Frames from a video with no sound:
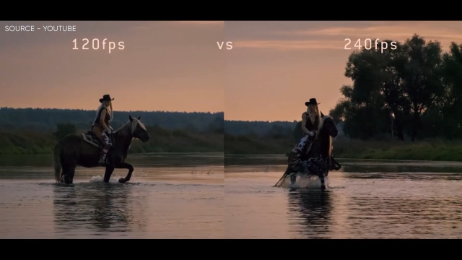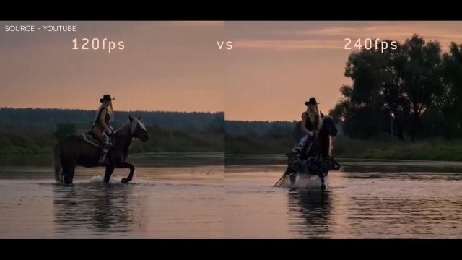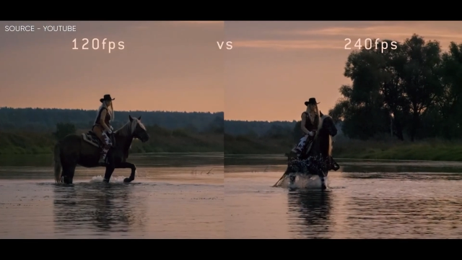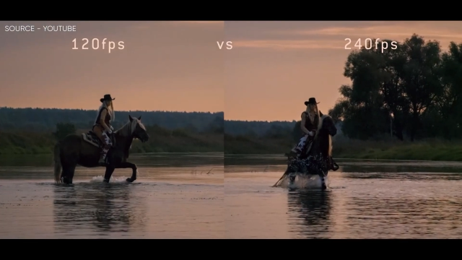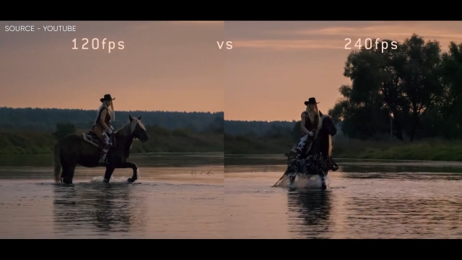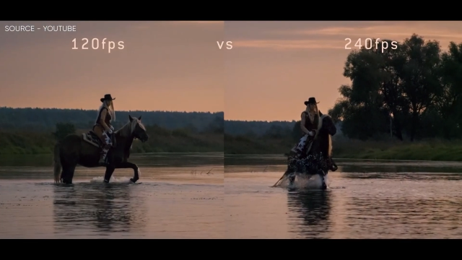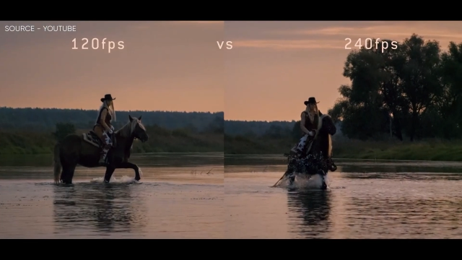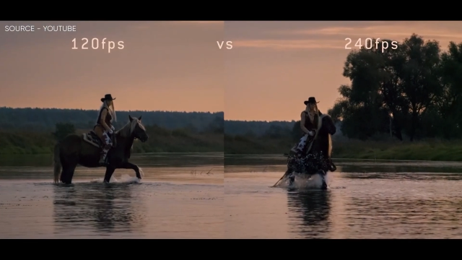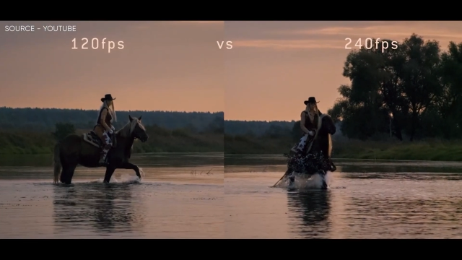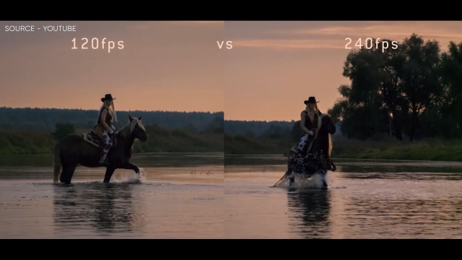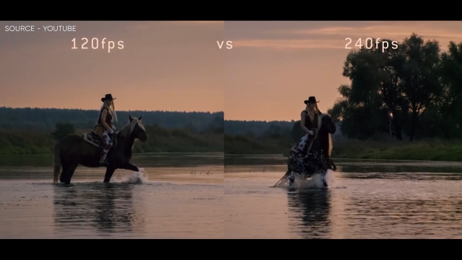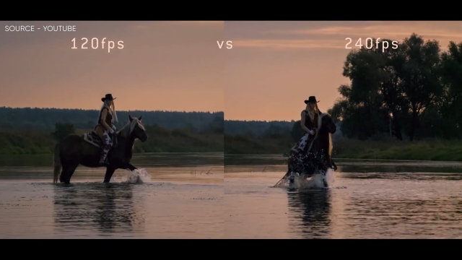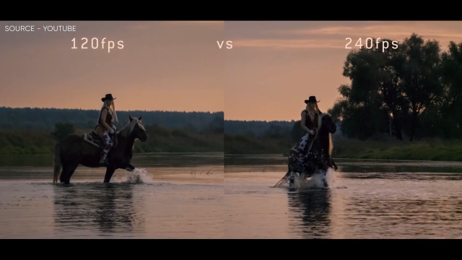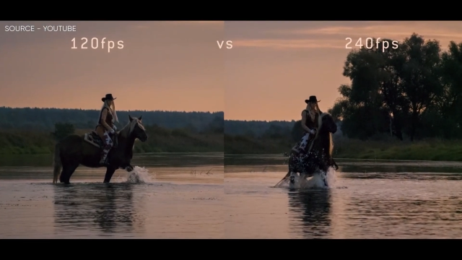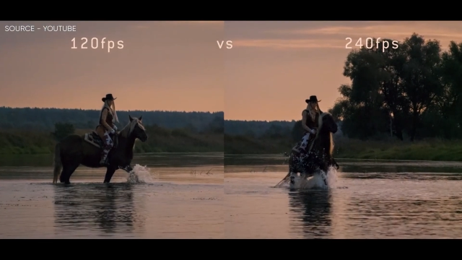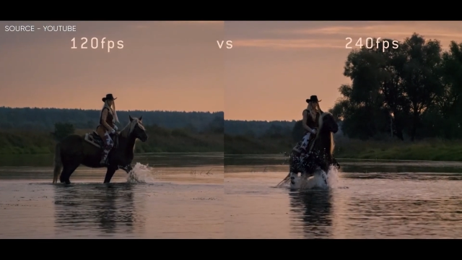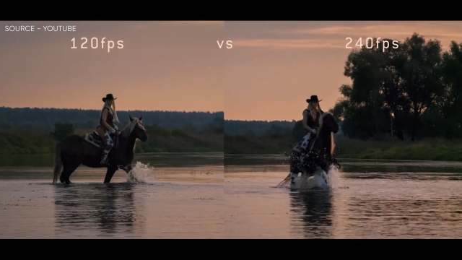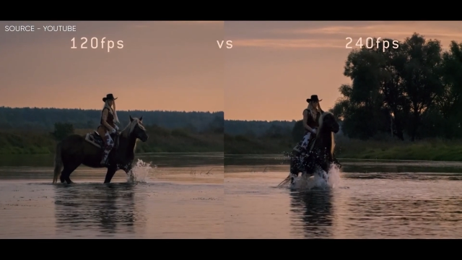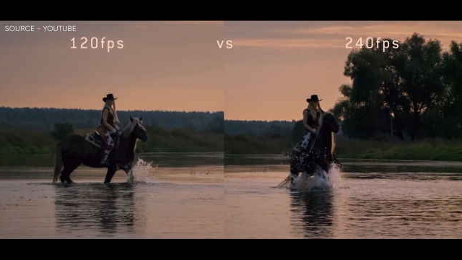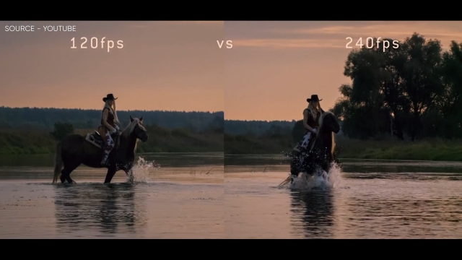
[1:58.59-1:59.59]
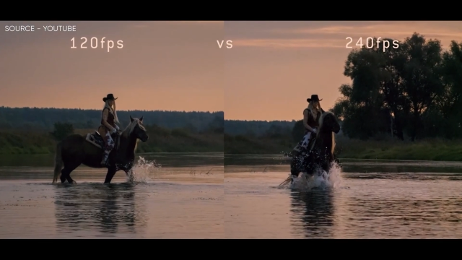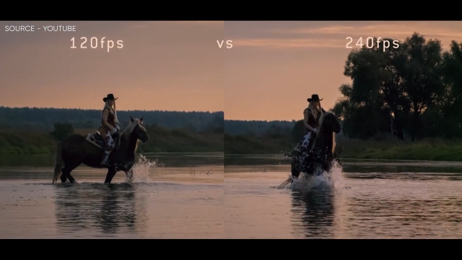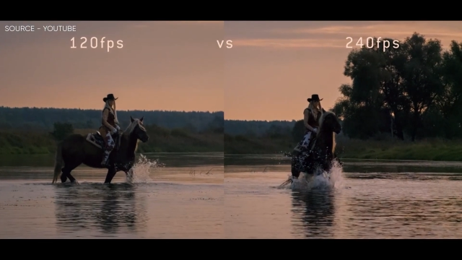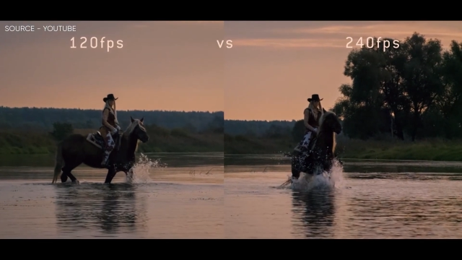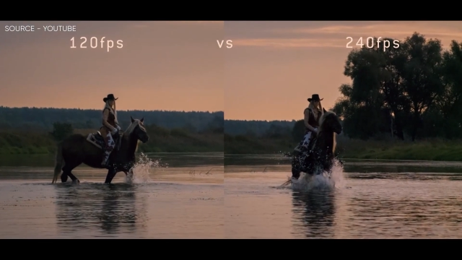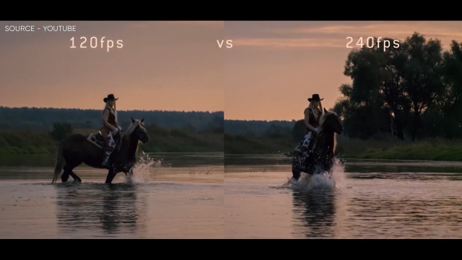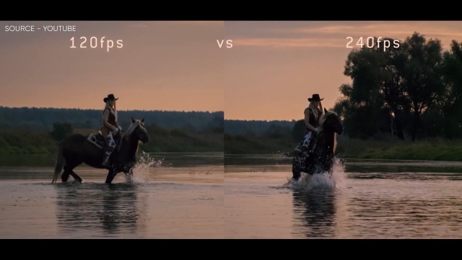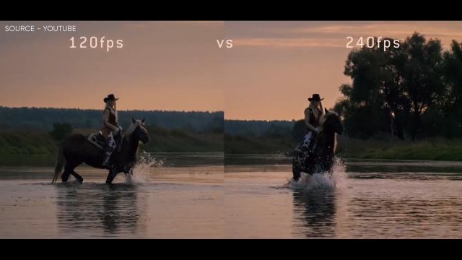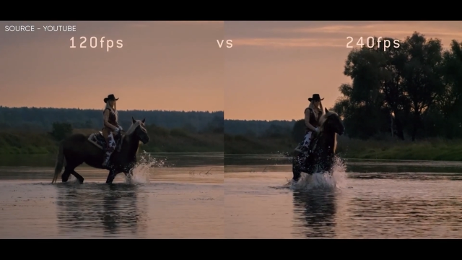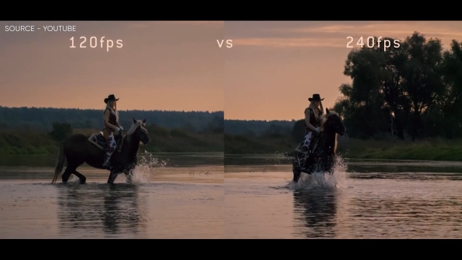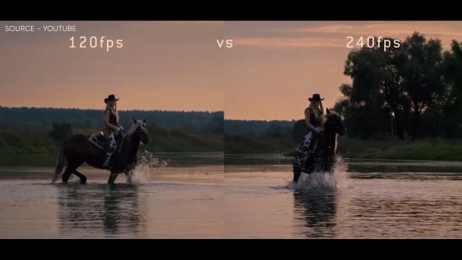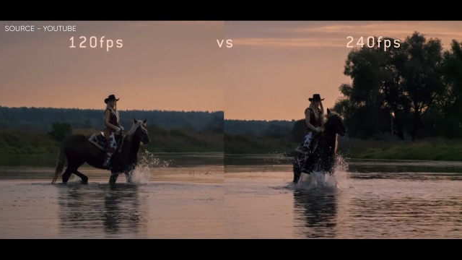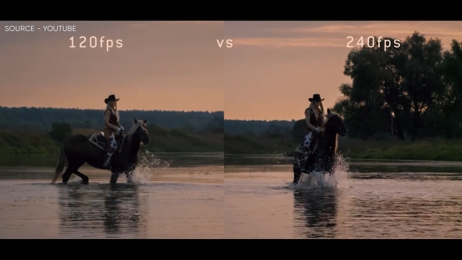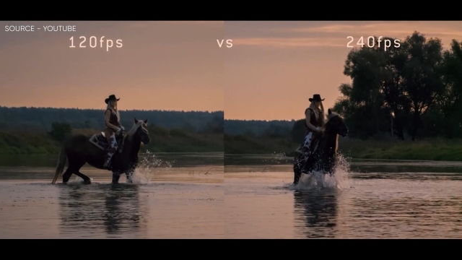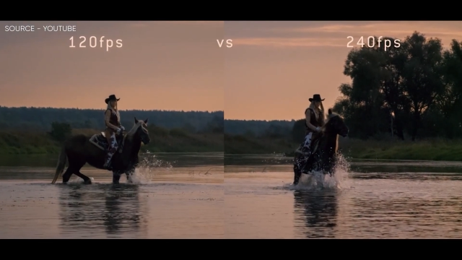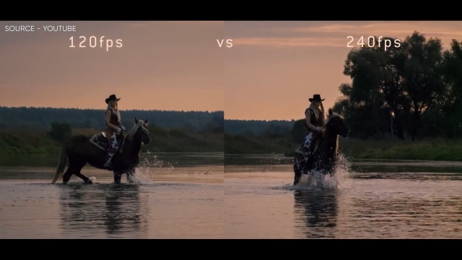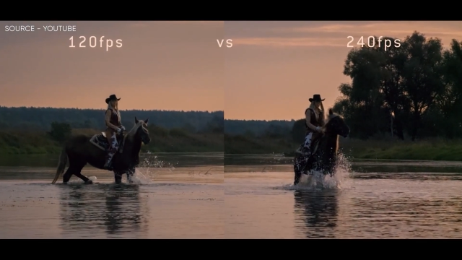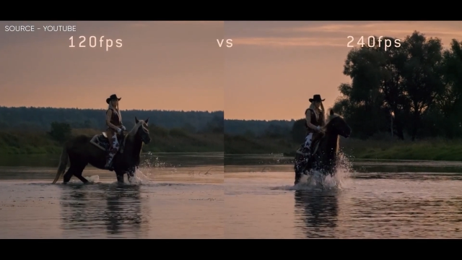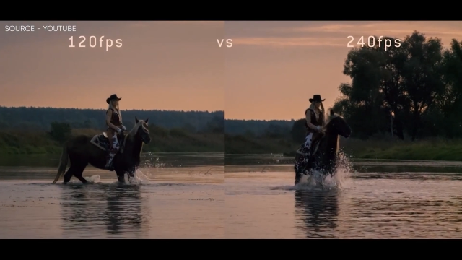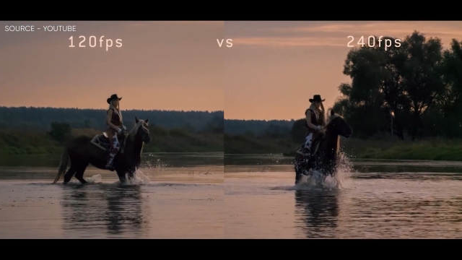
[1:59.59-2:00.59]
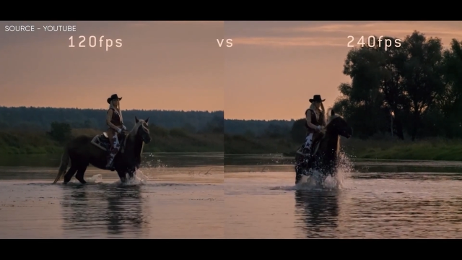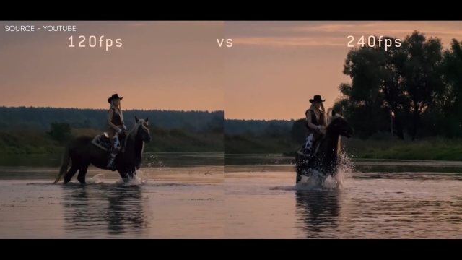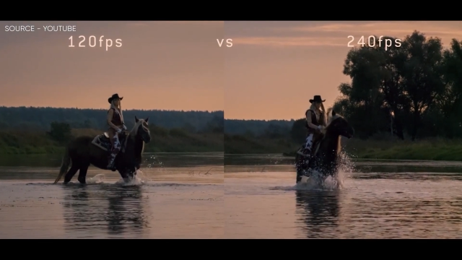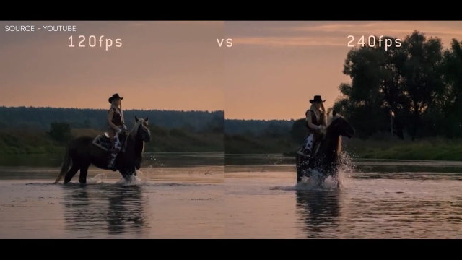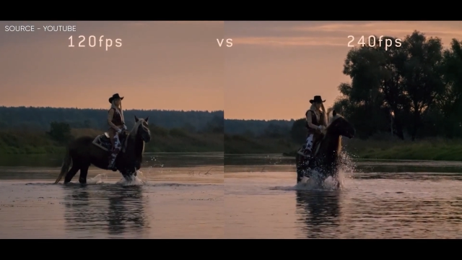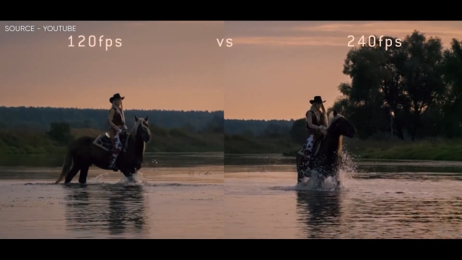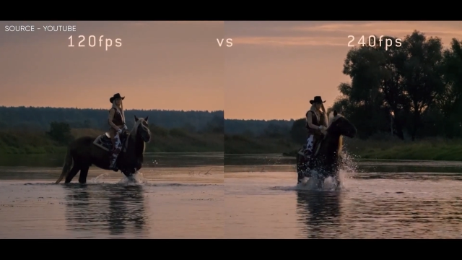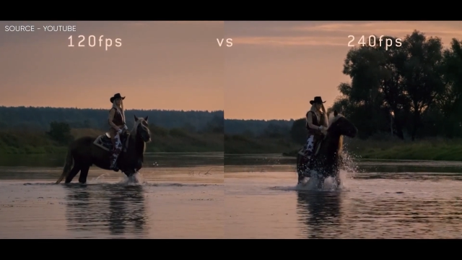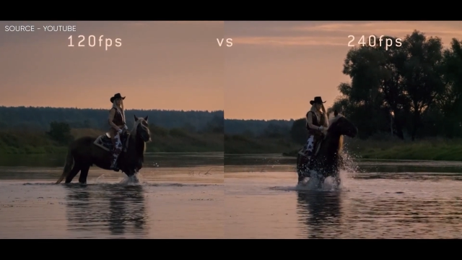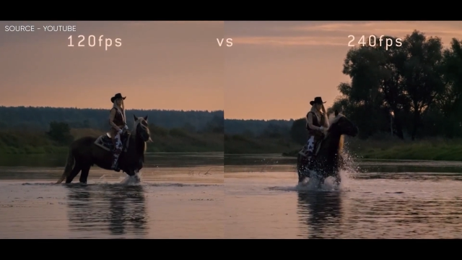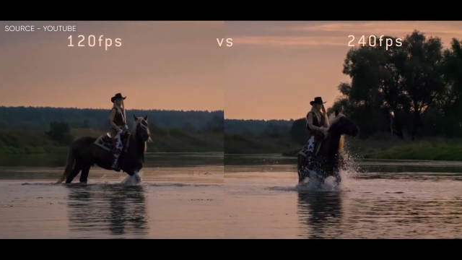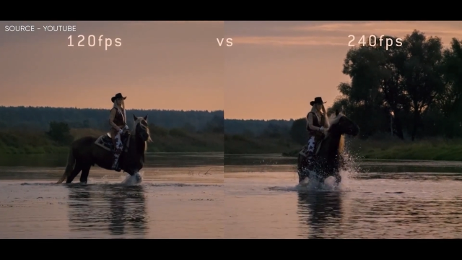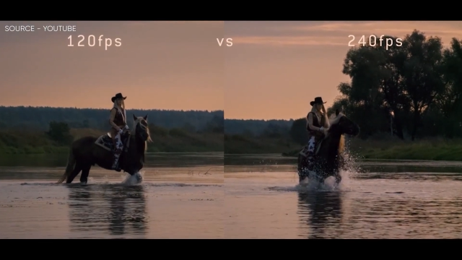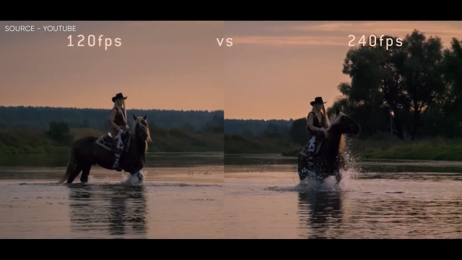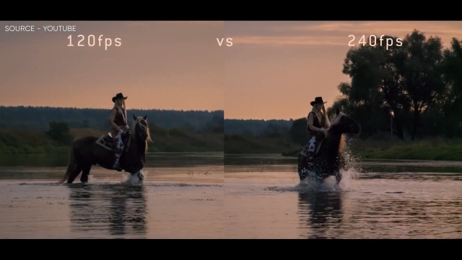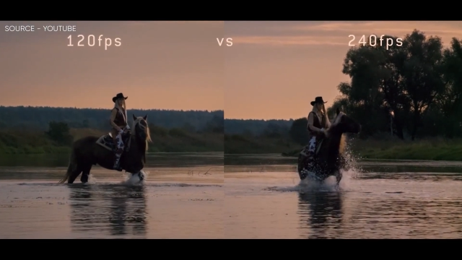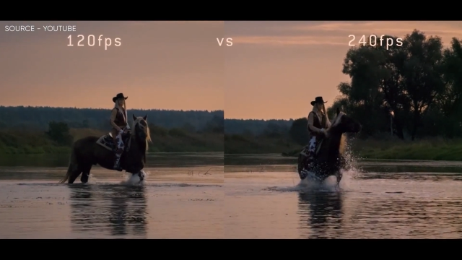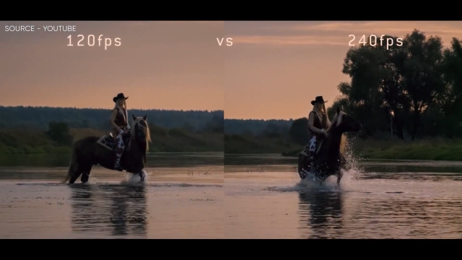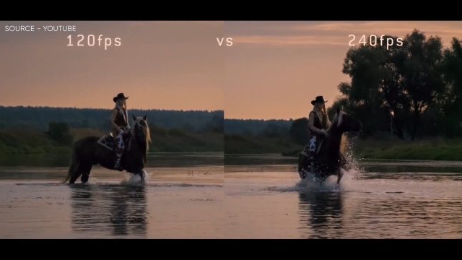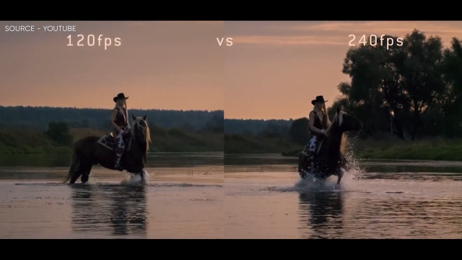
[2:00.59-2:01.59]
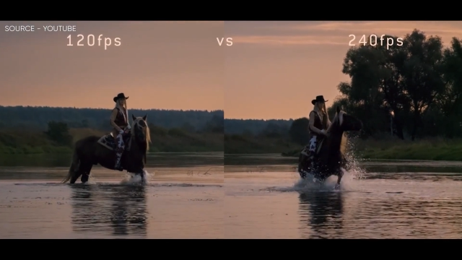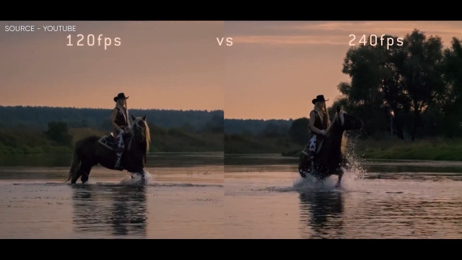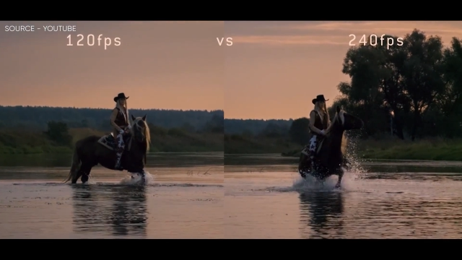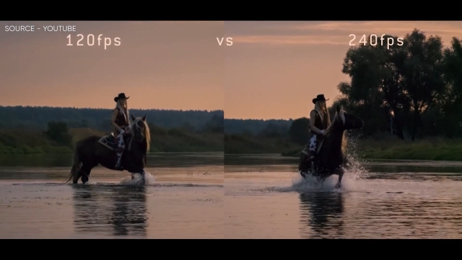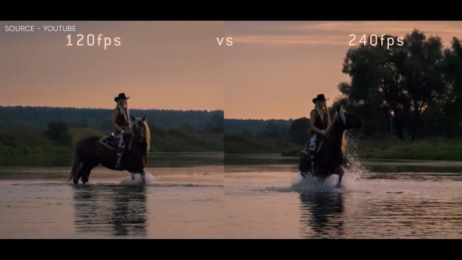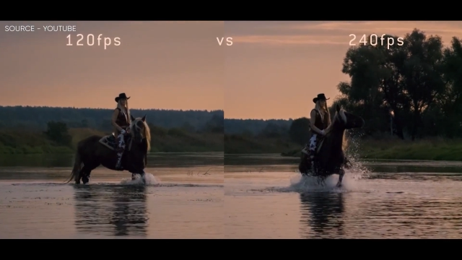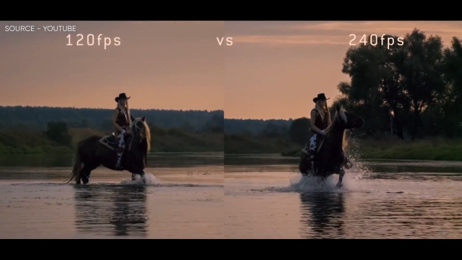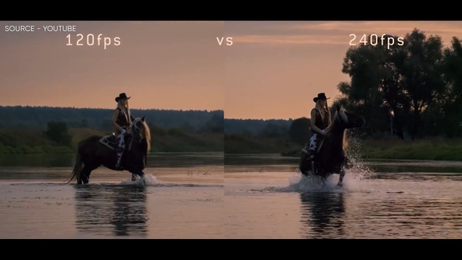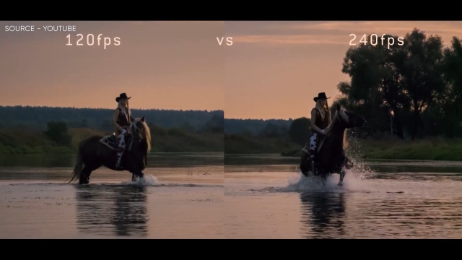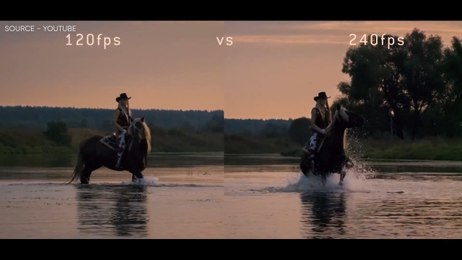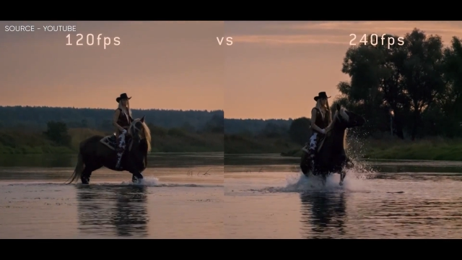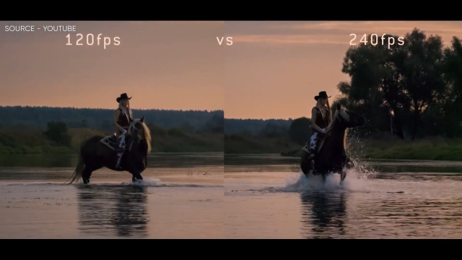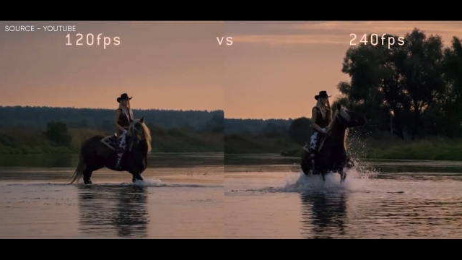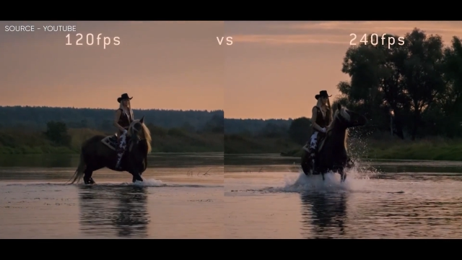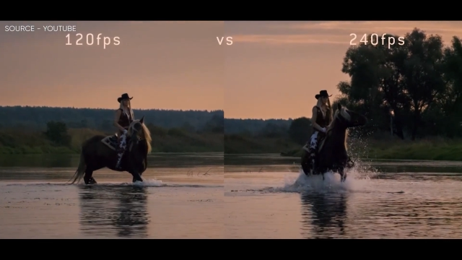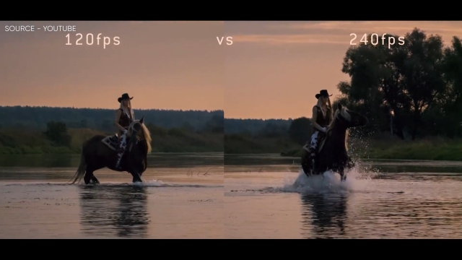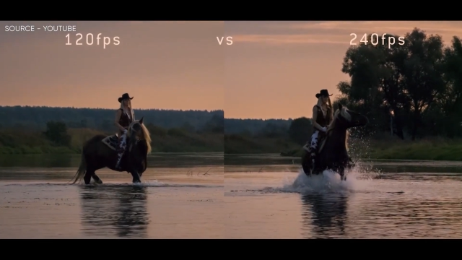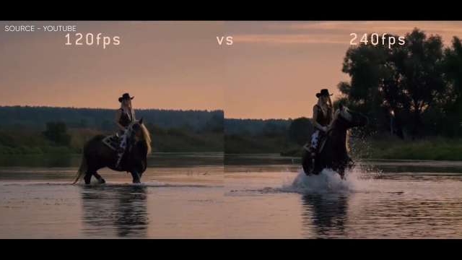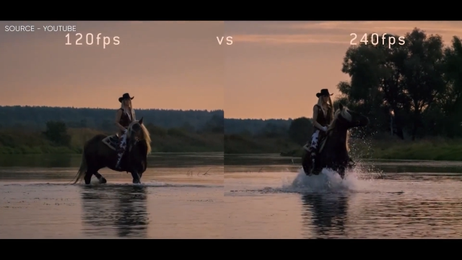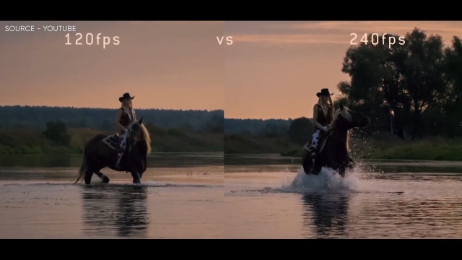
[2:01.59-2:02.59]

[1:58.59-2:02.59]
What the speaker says: Nobody's mouth can be seen.